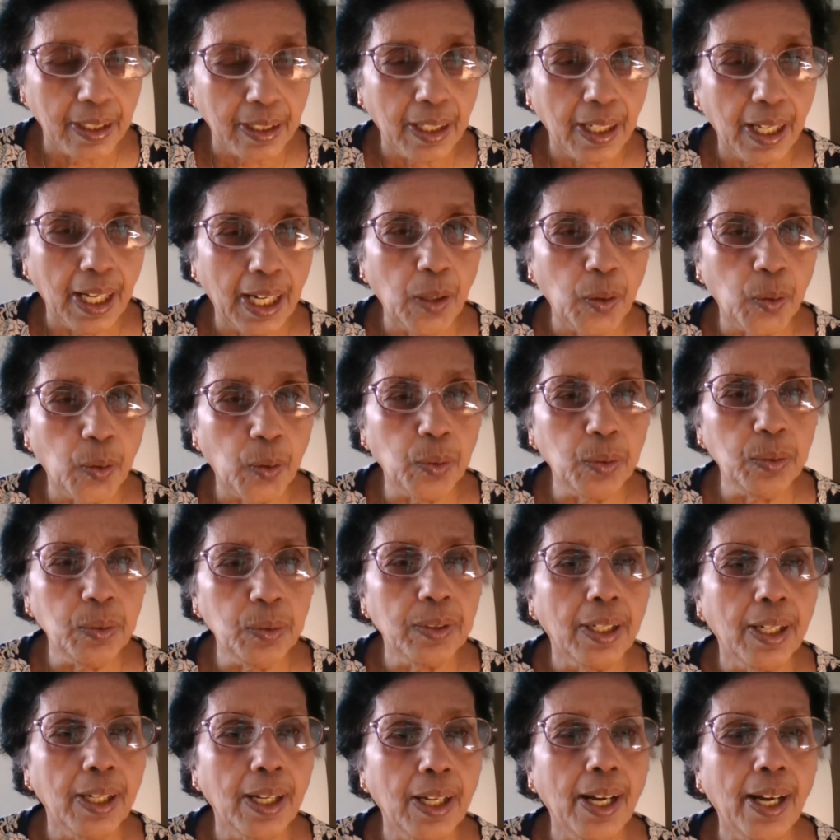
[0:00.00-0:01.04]
Hello,
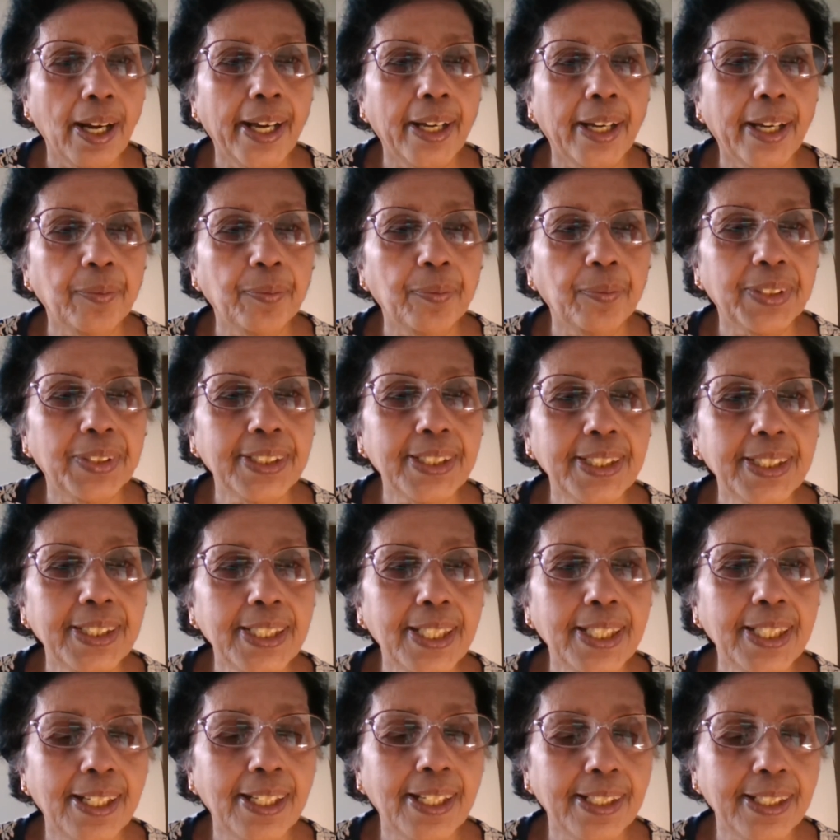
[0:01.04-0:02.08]
I am
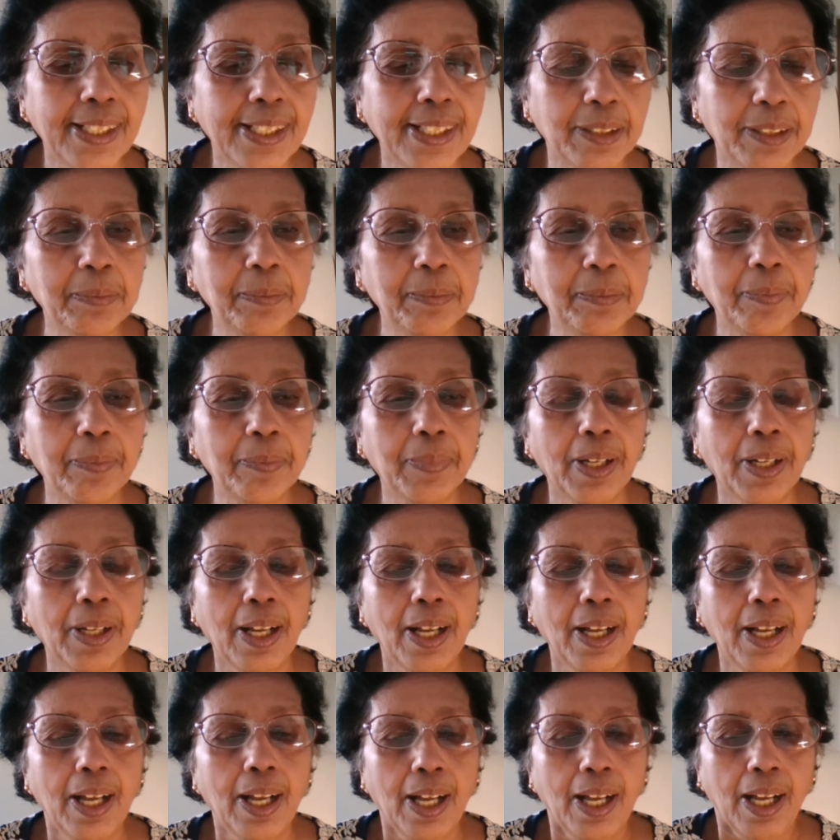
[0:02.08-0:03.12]
Madani Ariyam.
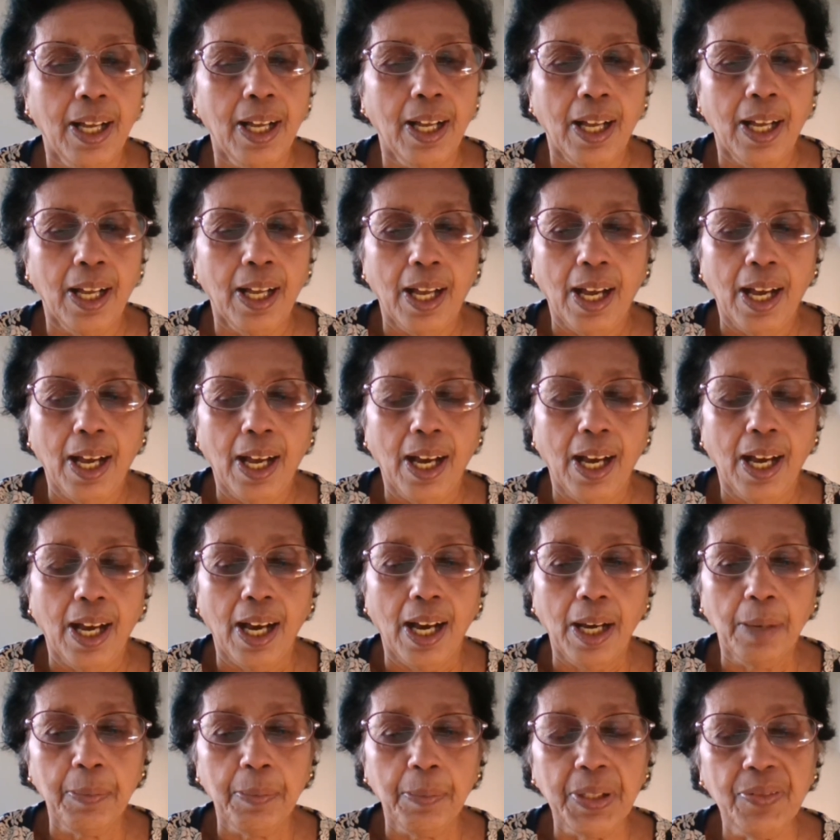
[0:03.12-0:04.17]

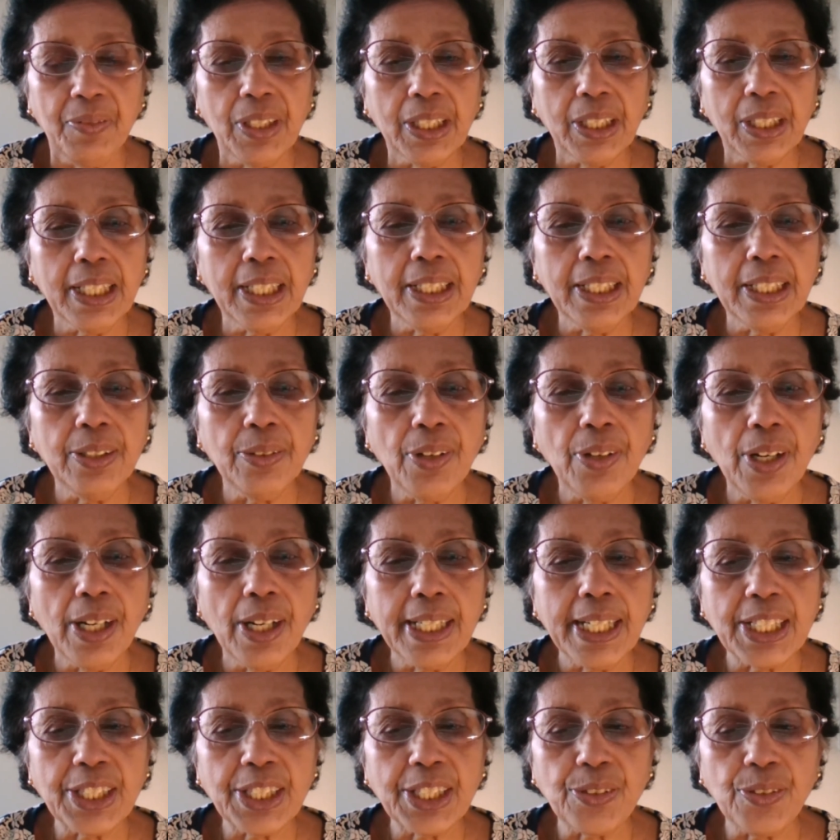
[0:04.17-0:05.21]
I've been working in the
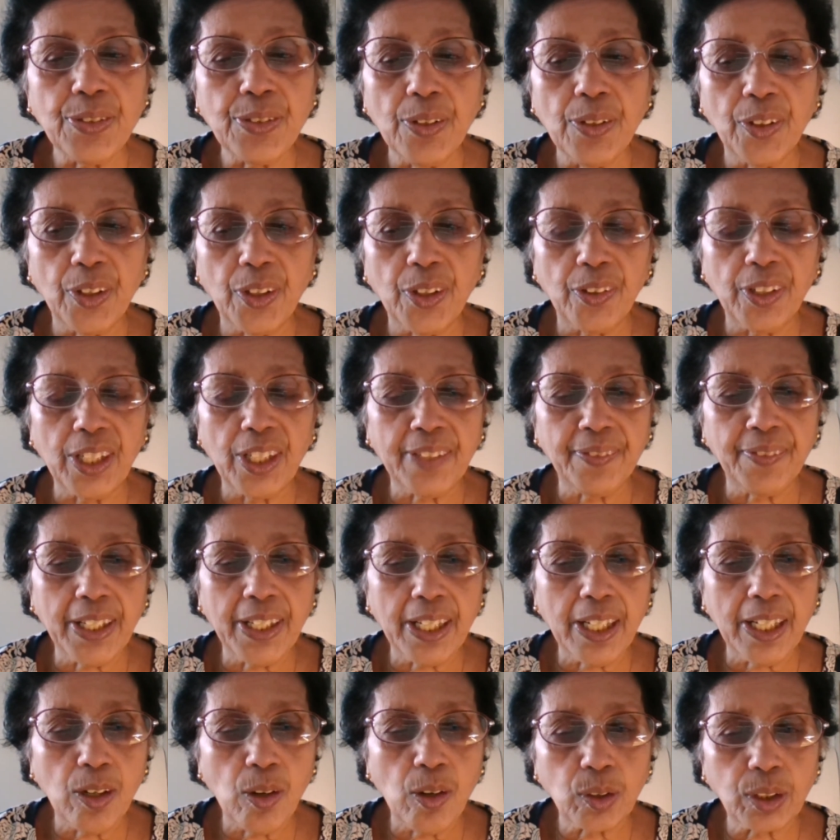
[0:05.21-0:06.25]
finance field for a
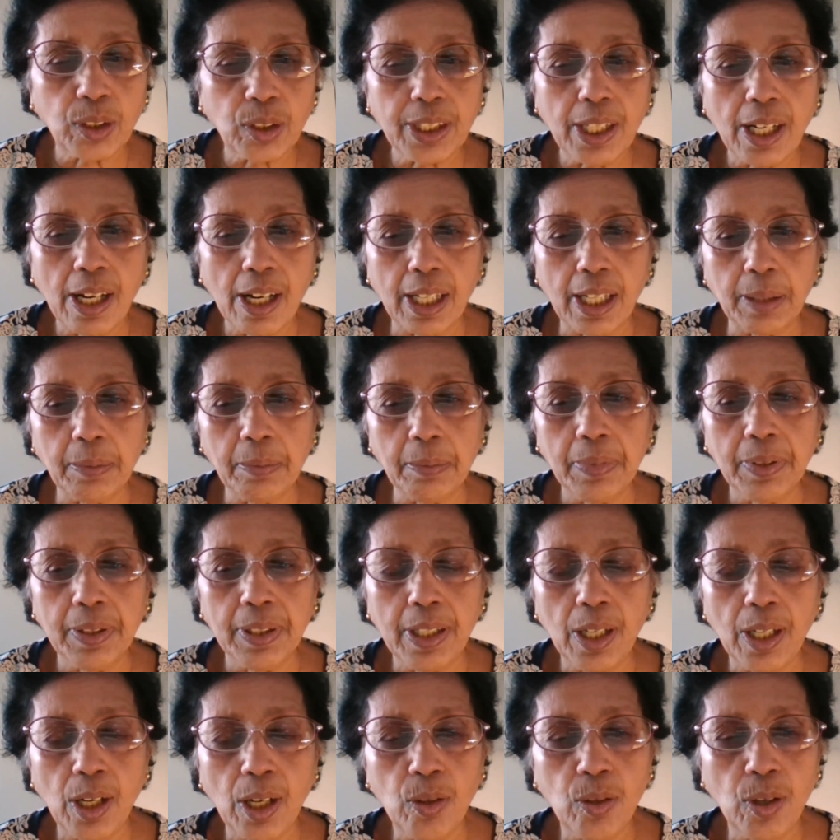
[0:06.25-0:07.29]
very long time.
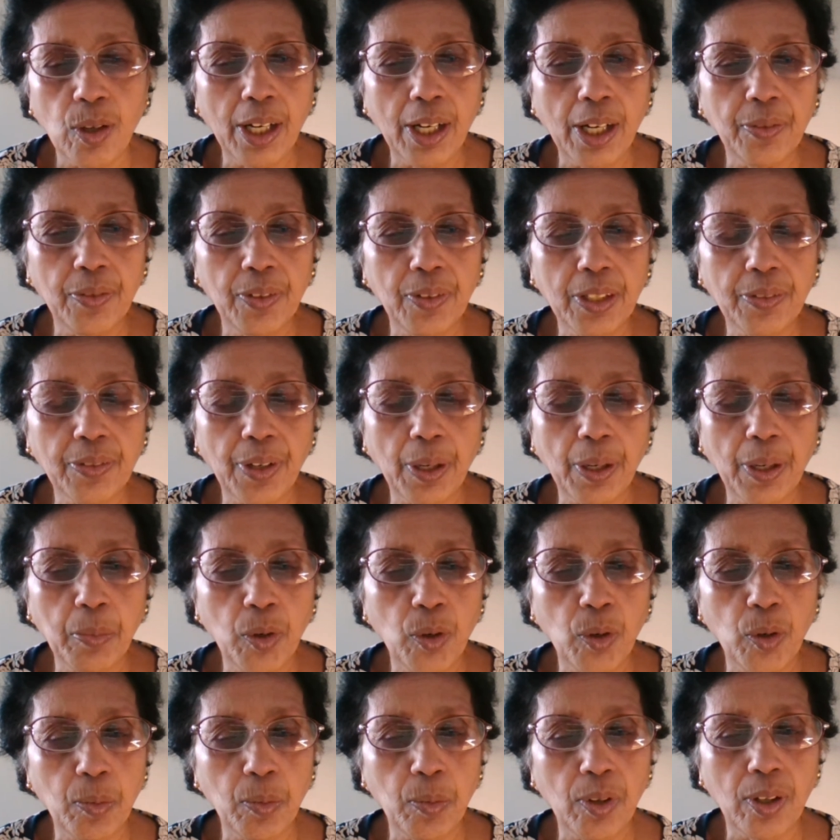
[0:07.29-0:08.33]
Now I work from
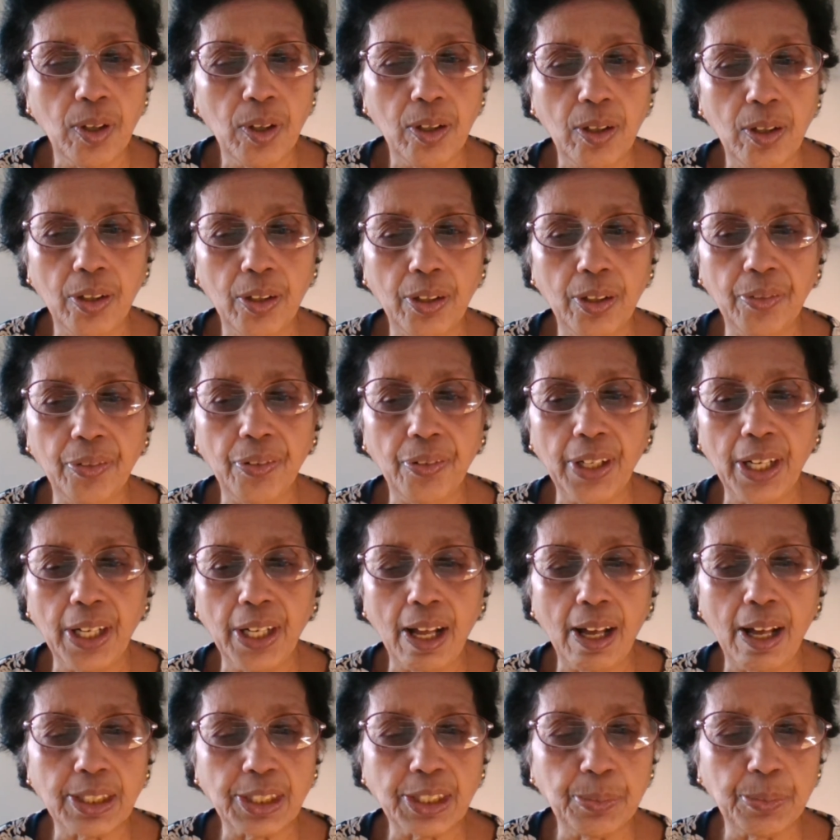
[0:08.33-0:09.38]
home on a
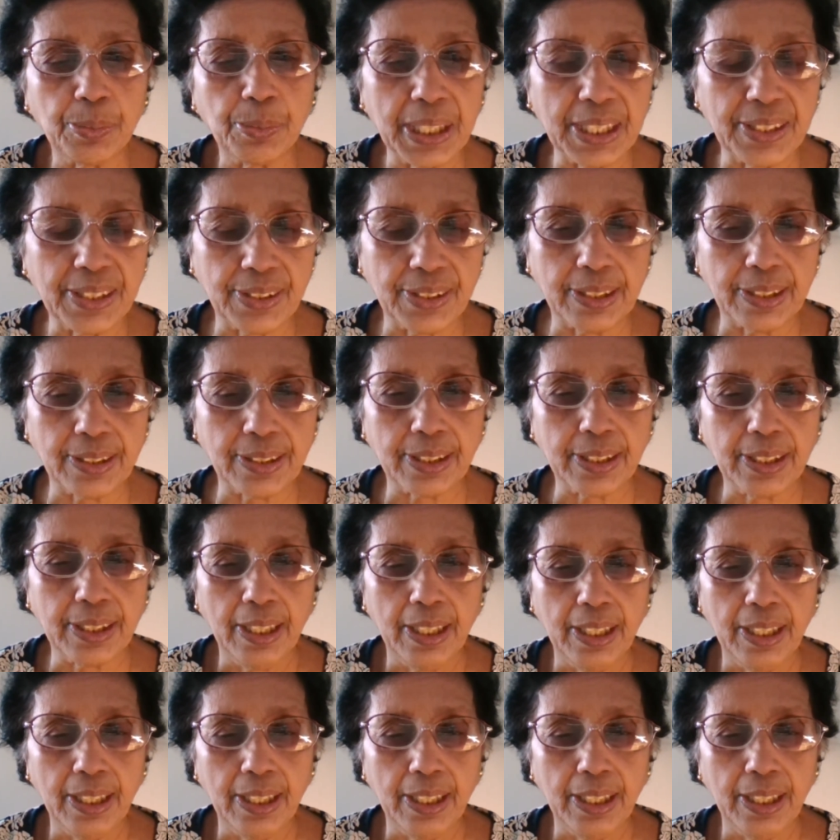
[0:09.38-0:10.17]
freelance basis.